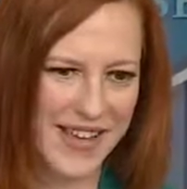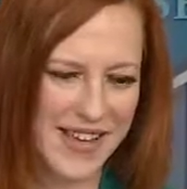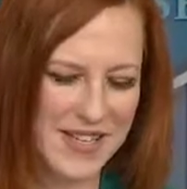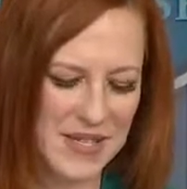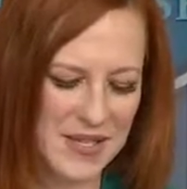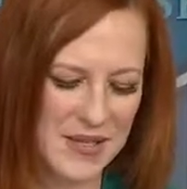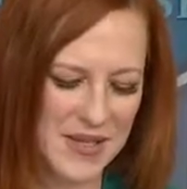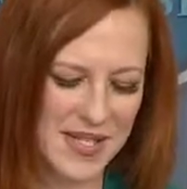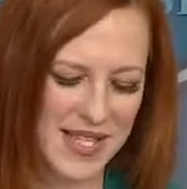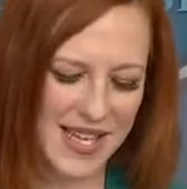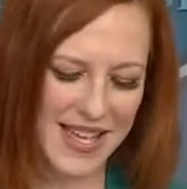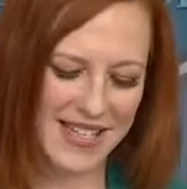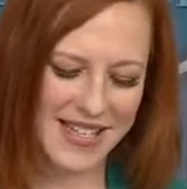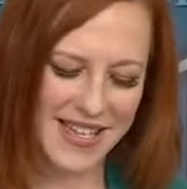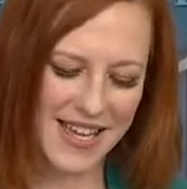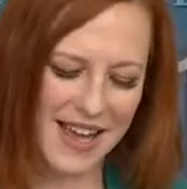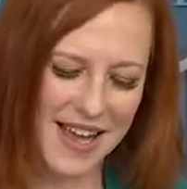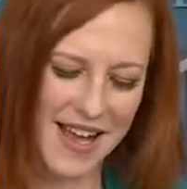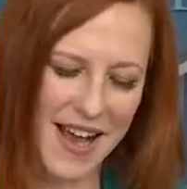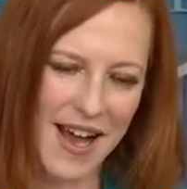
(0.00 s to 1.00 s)
as you
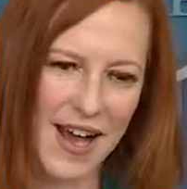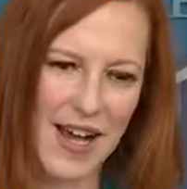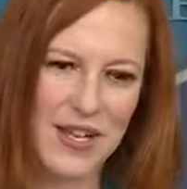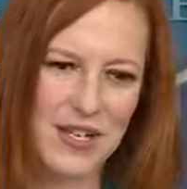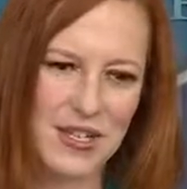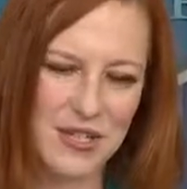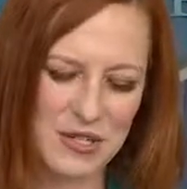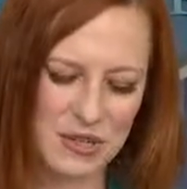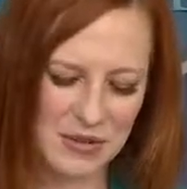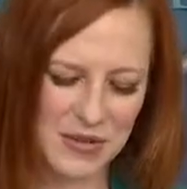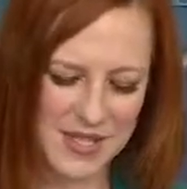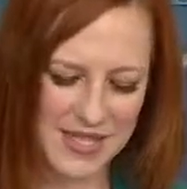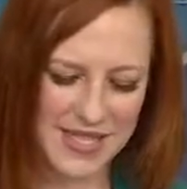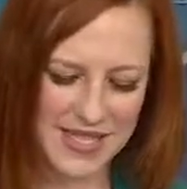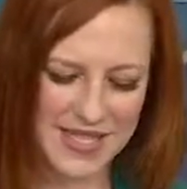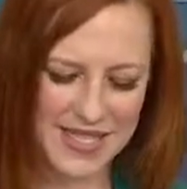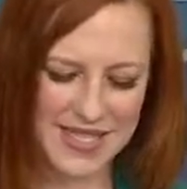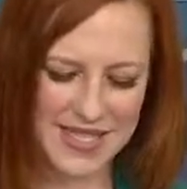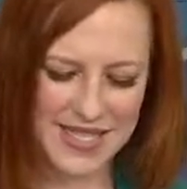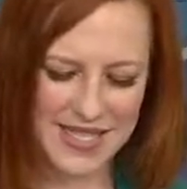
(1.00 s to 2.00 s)
said, on June
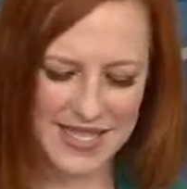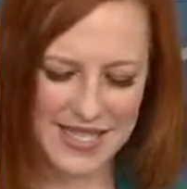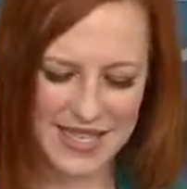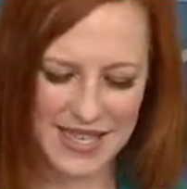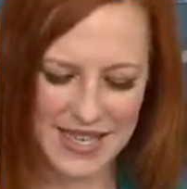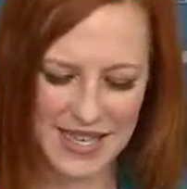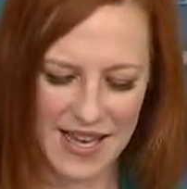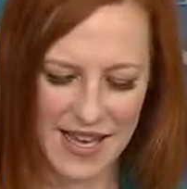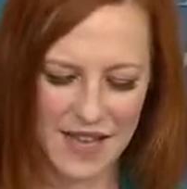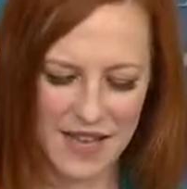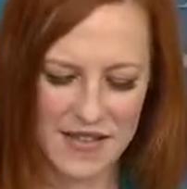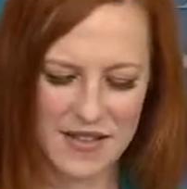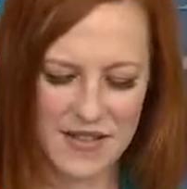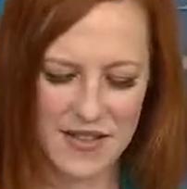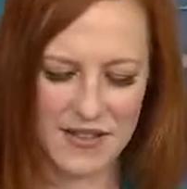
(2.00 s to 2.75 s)
16th.